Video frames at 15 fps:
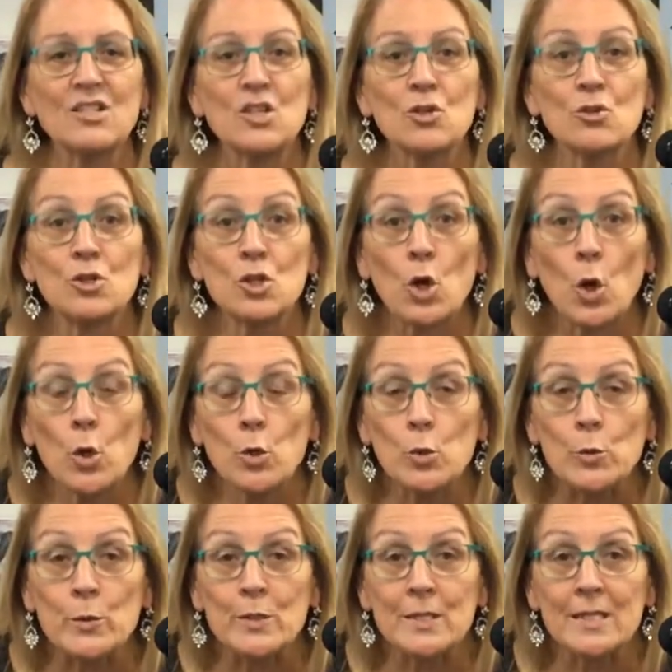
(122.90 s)
to your toes?
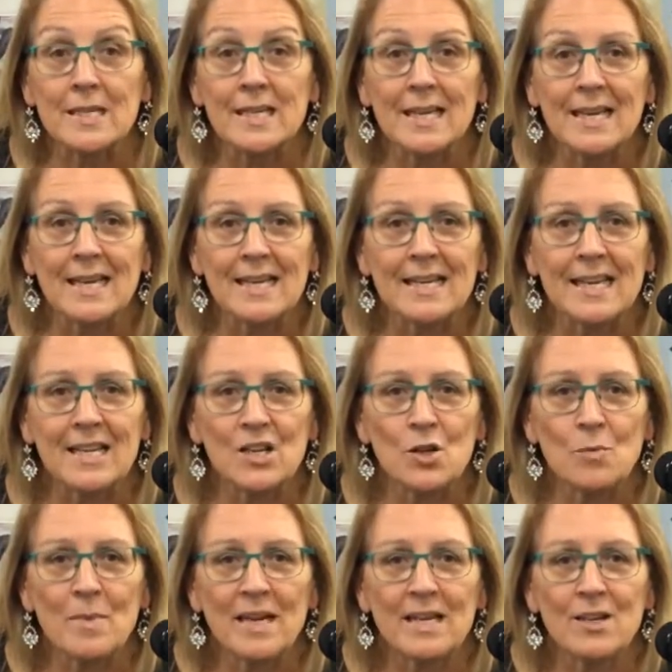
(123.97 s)
Can you
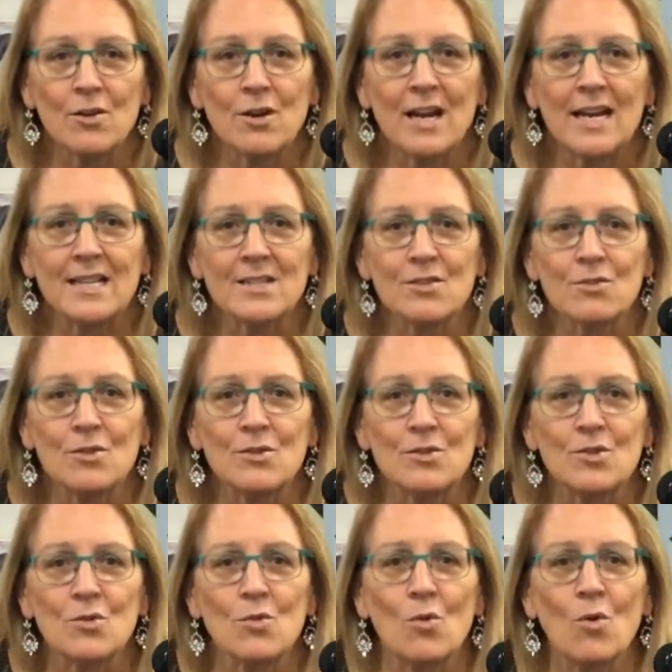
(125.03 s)
make your hands grow
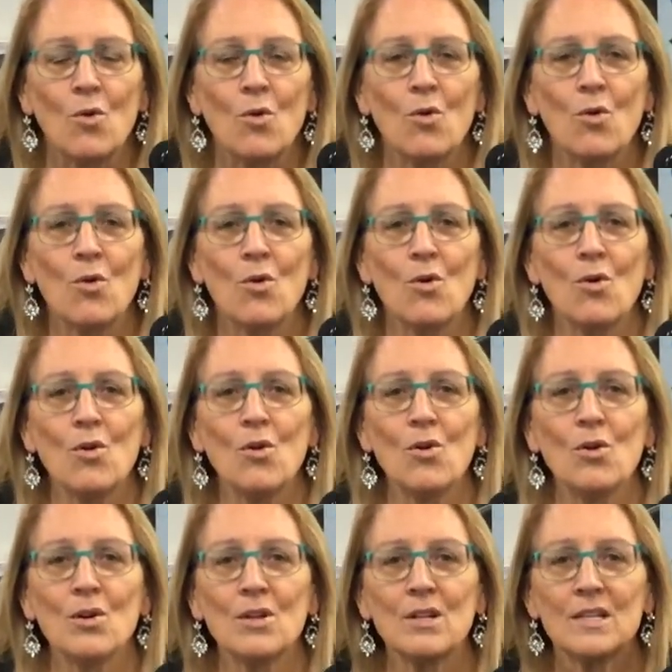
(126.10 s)

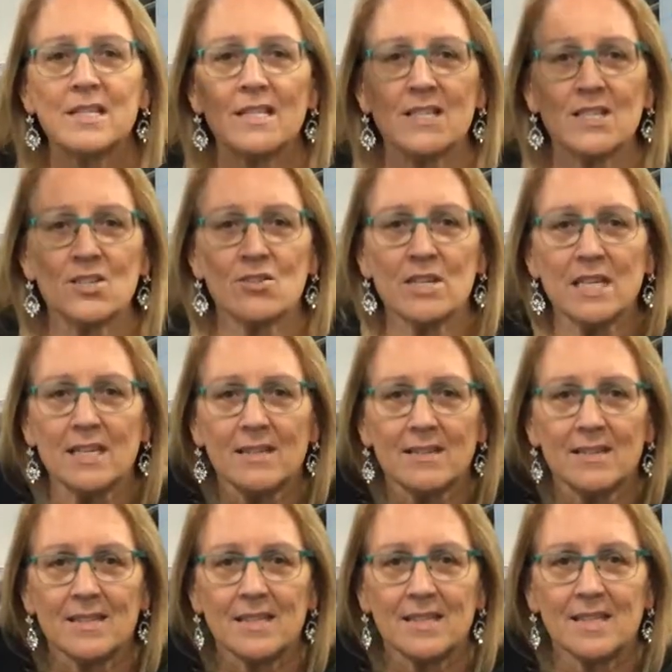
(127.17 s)
tall as a tree
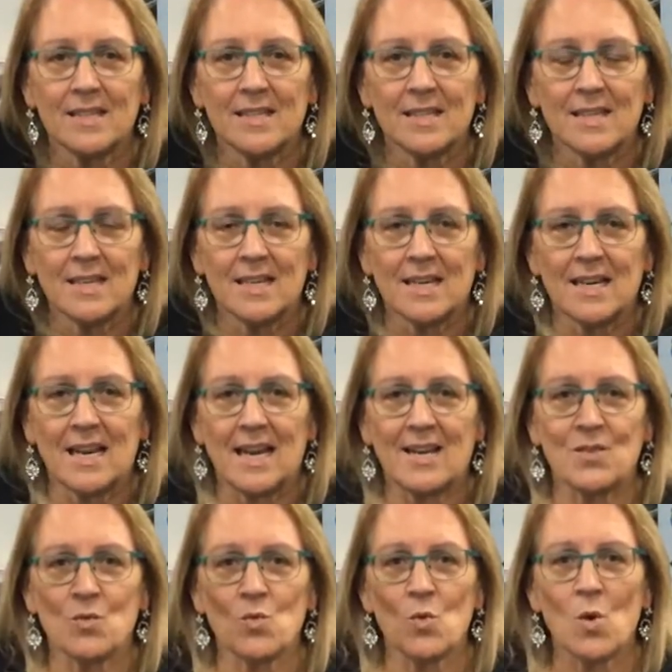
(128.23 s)

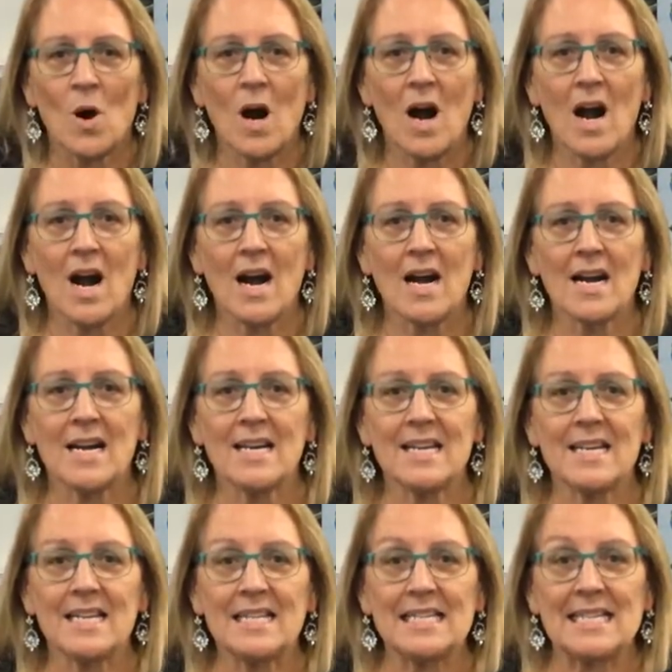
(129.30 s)
and
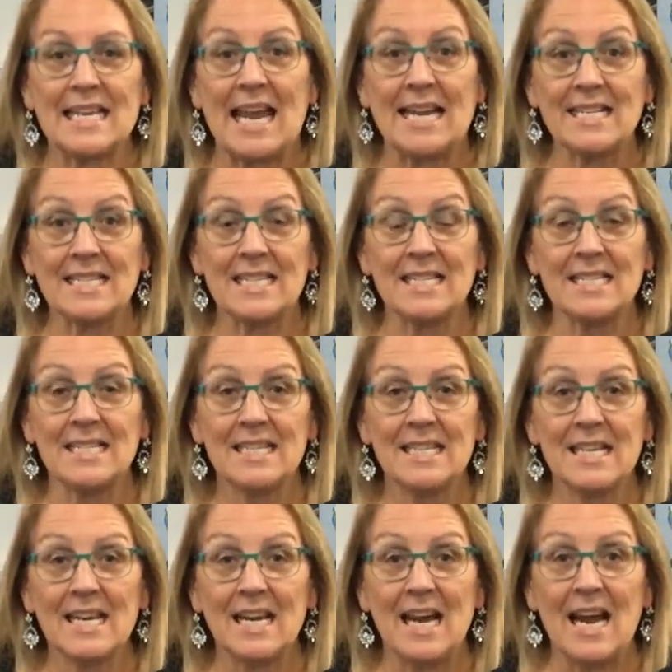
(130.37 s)
wide as a gate
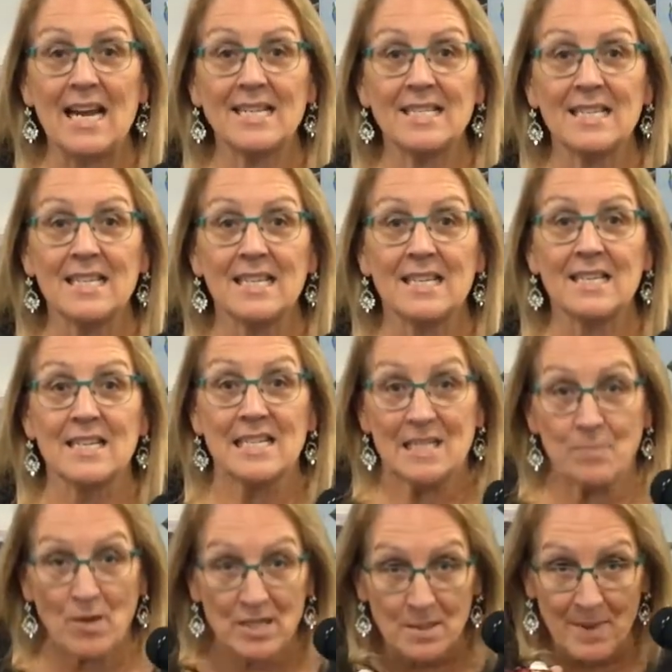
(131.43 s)
and
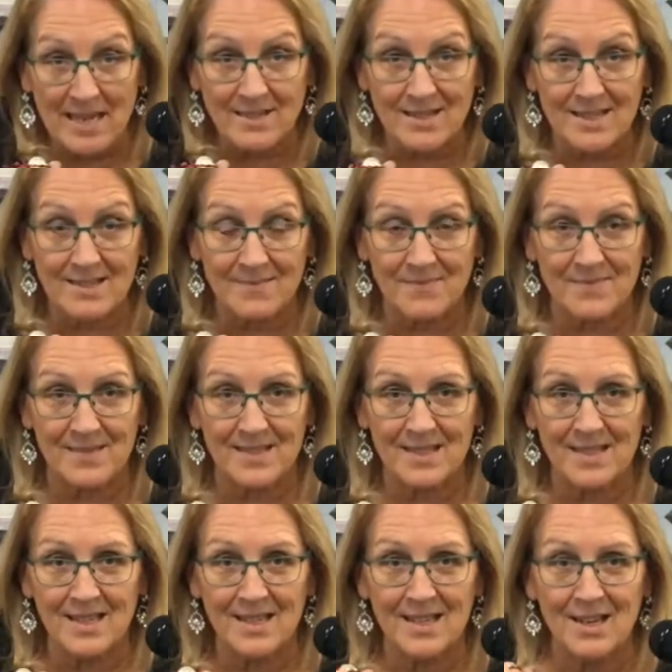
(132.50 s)
small as a mouse?
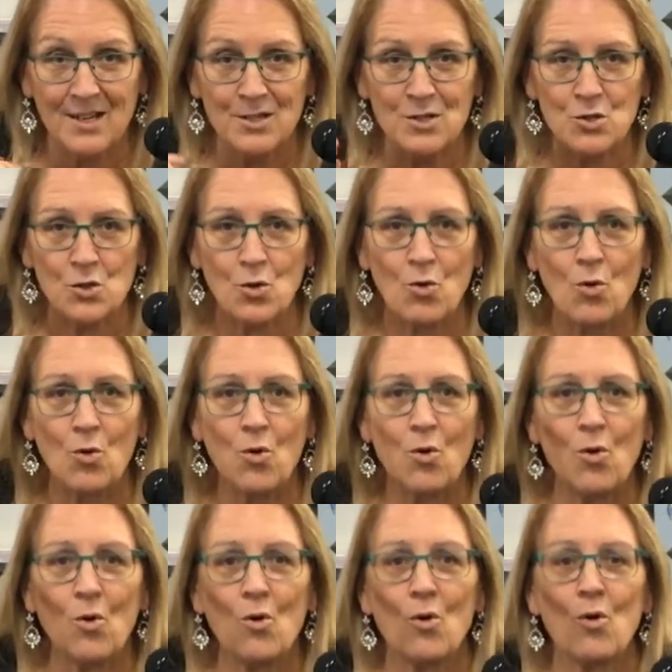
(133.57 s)

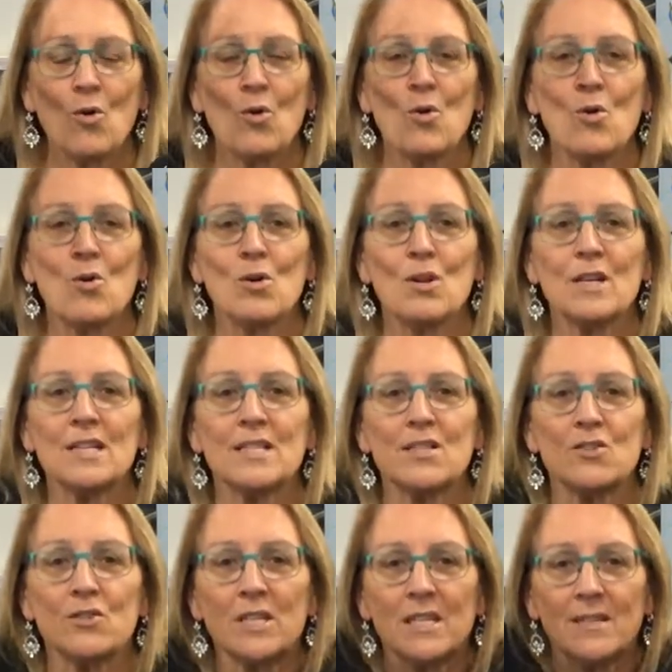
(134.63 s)
Tall as a
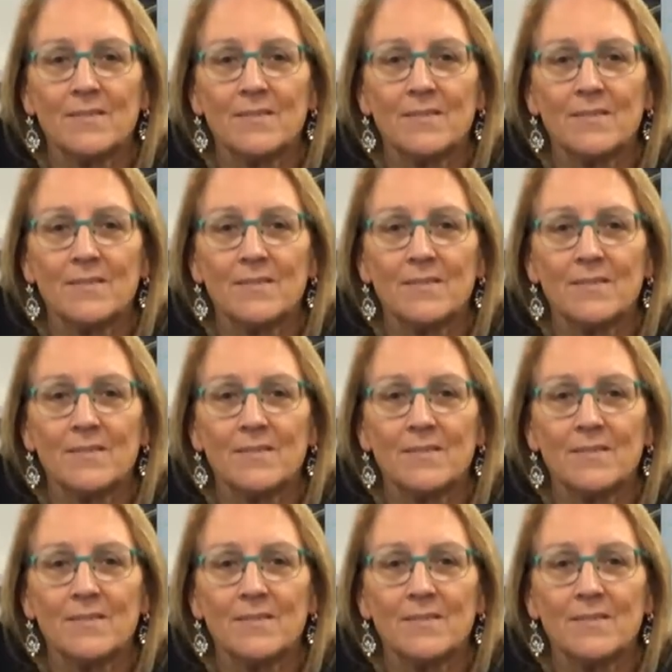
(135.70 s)
tree,